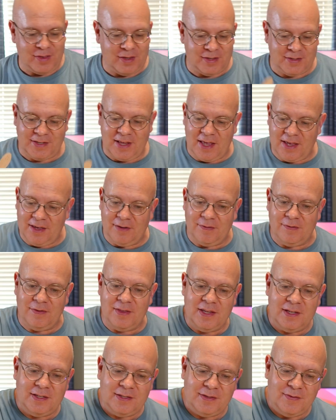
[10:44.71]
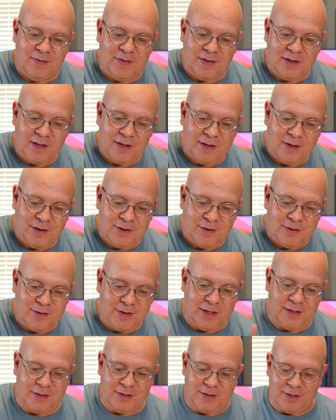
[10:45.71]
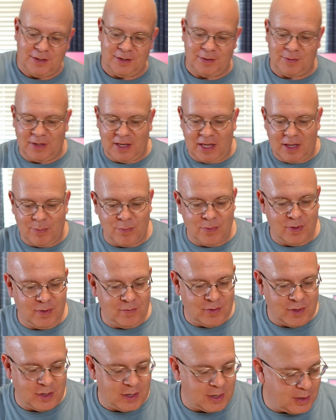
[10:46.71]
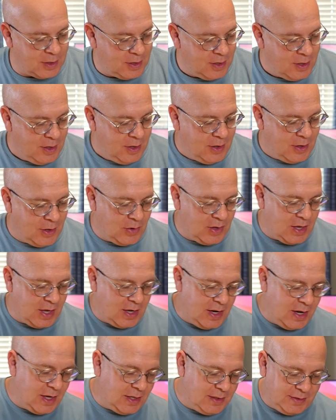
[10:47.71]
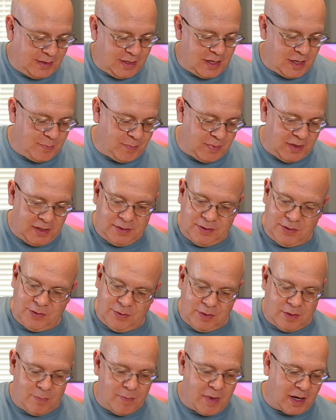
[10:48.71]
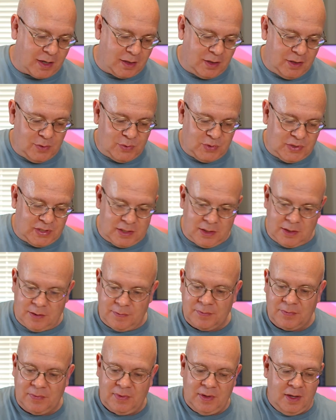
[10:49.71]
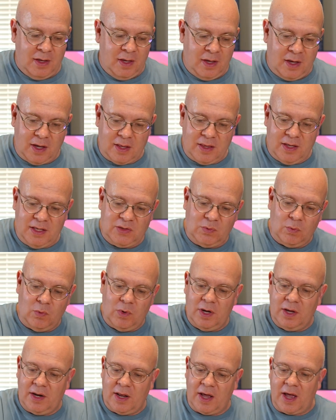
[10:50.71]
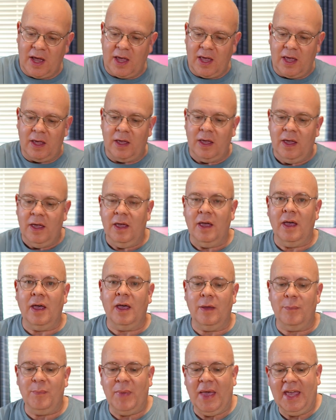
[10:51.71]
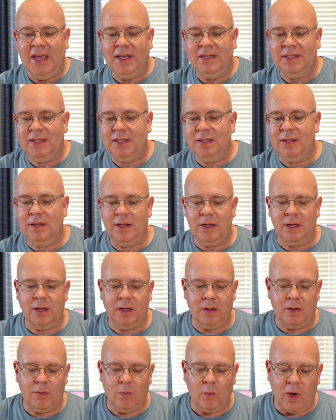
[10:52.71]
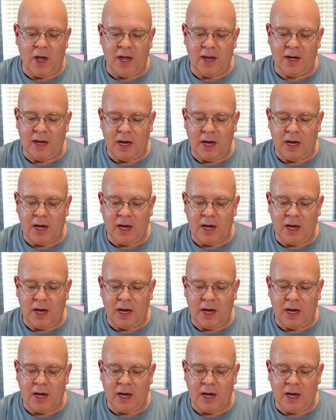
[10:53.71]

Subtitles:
the sake of this video, let's just keep moving on. Okay, next up, let's do the Magnussen. This one, I painted the white